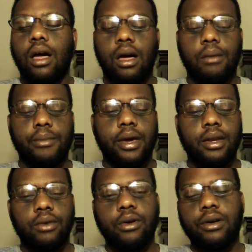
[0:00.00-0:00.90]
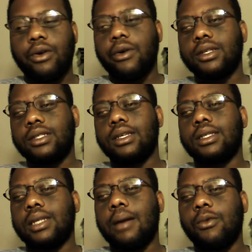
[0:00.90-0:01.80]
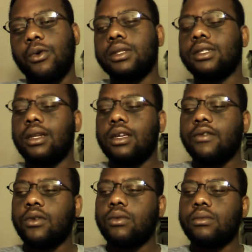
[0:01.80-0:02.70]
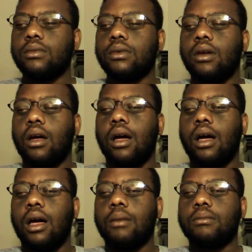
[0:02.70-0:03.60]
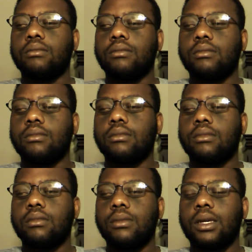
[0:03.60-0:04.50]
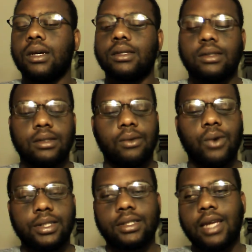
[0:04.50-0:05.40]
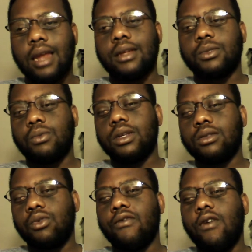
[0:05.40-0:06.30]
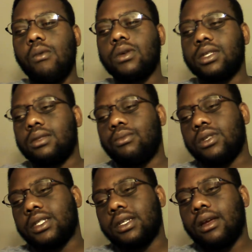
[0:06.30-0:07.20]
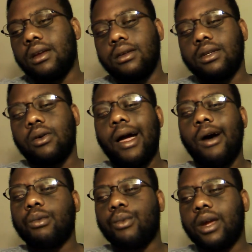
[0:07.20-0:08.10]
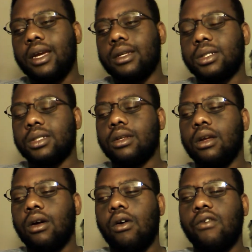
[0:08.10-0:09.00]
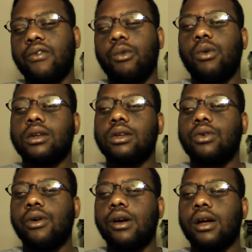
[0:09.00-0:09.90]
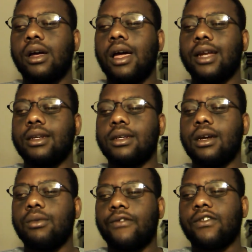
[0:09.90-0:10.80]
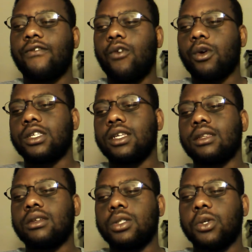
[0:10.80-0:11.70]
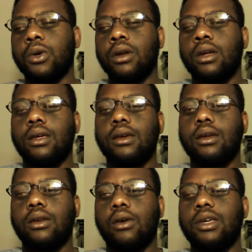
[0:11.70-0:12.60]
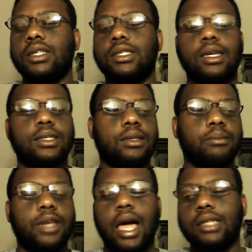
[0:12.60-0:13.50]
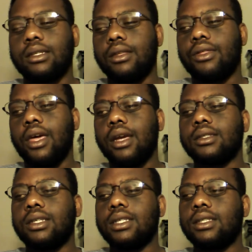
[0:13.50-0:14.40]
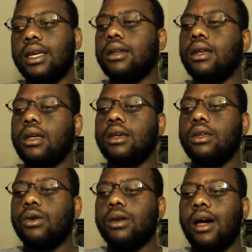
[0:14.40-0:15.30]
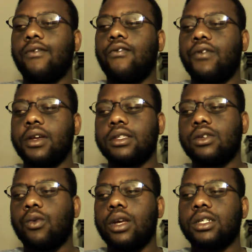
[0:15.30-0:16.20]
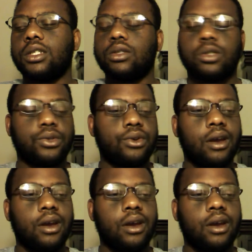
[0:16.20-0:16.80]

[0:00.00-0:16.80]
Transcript: Um, and or Nora says, "I'm going to leave you," um, because what's sad is when Torvald was was you know outraged over what Nora had done with the forged signature, you know, he said some nasty things. He said, "You're not fit to raise children.